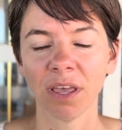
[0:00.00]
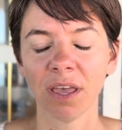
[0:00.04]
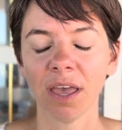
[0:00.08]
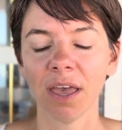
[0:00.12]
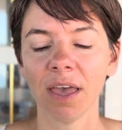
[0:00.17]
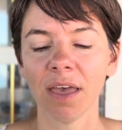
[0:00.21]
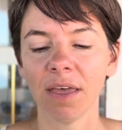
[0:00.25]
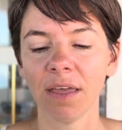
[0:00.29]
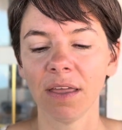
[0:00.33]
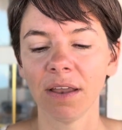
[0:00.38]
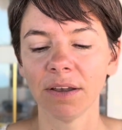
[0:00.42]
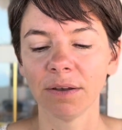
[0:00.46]

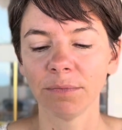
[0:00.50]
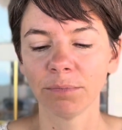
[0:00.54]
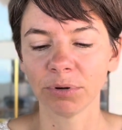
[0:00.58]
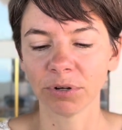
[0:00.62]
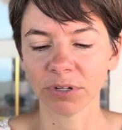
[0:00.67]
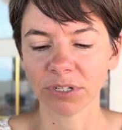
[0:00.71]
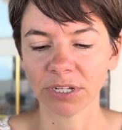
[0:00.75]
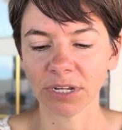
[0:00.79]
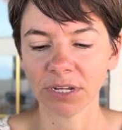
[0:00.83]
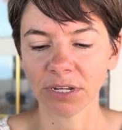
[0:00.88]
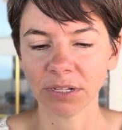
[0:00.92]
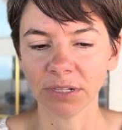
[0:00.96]
And
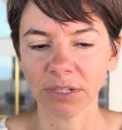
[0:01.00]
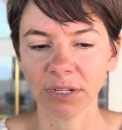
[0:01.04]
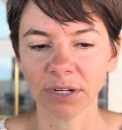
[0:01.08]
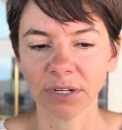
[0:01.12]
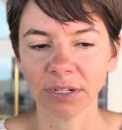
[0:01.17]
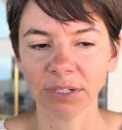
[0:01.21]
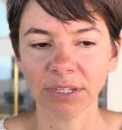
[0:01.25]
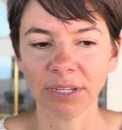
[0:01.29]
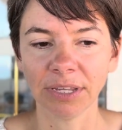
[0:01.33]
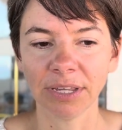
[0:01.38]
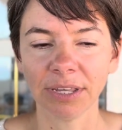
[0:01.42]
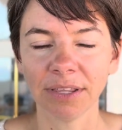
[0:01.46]

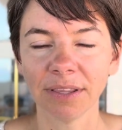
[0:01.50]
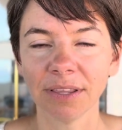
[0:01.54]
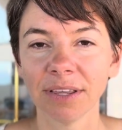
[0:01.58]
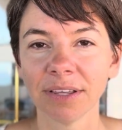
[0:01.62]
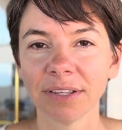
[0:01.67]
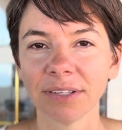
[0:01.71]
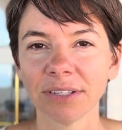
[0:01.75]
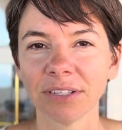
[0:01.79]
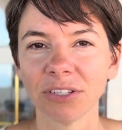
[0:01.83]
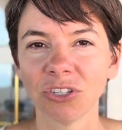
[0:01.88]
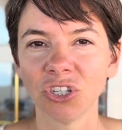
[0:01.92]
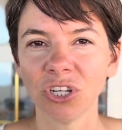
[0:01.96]
particularly
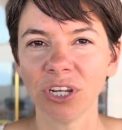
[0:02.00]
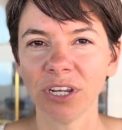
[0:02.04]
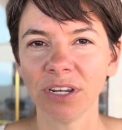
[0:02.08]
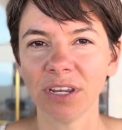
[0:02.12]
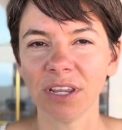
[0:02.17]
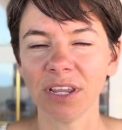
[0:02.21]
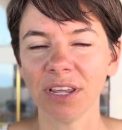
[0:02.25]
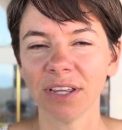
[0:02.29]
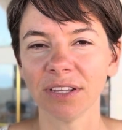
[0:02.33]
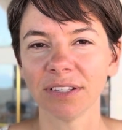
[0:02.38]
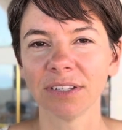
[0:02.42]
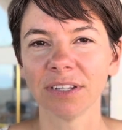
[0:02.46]
this gene
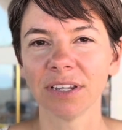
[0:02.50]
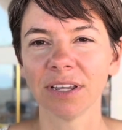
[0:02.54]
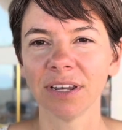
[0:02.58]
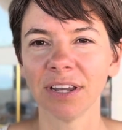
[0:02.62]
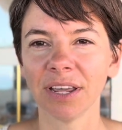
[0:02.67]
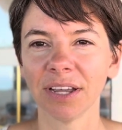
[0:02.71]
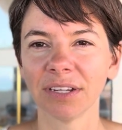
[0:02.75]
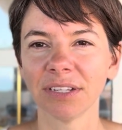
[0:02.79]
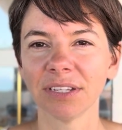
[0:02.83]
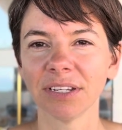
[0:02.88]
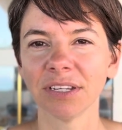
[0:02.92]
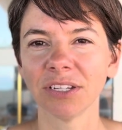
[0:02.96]
key is
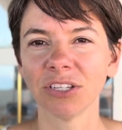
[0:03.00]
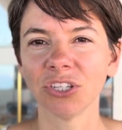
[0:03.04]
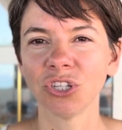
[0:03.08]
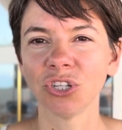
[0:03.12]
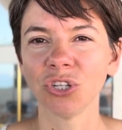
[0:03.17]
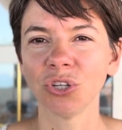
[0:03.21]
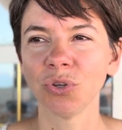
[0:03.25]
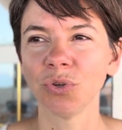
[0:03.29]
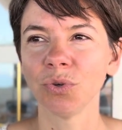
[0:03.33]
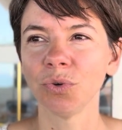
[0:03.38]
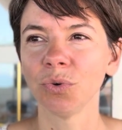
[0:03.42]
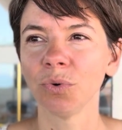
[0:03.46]
connected
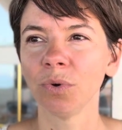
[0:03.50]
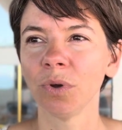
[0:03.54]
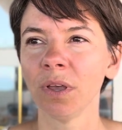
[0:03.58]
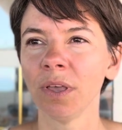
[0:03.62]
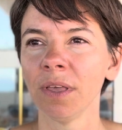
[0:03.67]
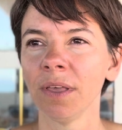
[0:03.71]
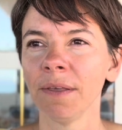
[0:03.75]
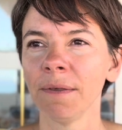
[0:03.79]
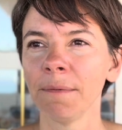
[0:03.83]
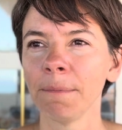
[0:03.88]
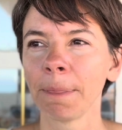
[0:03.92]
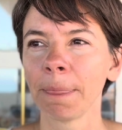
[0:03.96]
to
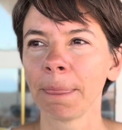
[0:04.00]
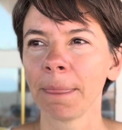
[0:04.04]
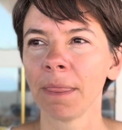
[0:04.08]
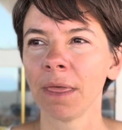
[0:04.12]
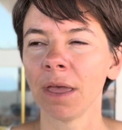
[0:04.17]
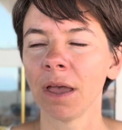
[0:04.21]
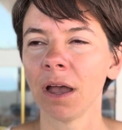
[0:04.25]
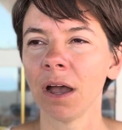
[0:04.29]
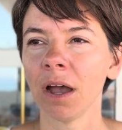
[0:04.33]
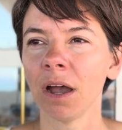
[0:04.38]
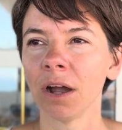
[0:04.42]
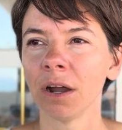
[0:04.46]

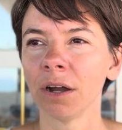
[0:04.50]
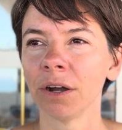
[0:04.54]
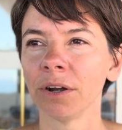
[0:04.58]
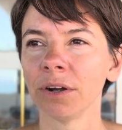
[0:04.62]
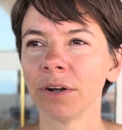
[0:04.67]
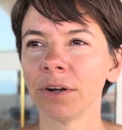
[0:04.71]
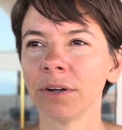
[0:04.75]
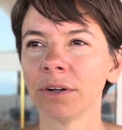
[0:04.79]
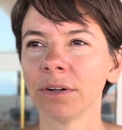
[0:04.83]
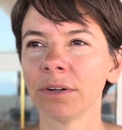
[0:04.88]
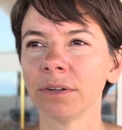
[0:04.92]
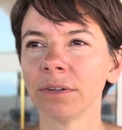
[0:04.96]

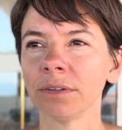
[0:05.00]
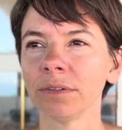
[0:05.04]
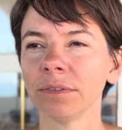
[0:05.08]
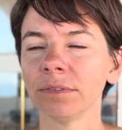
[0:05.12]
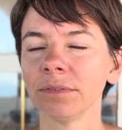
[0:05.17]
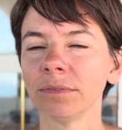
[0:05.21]
our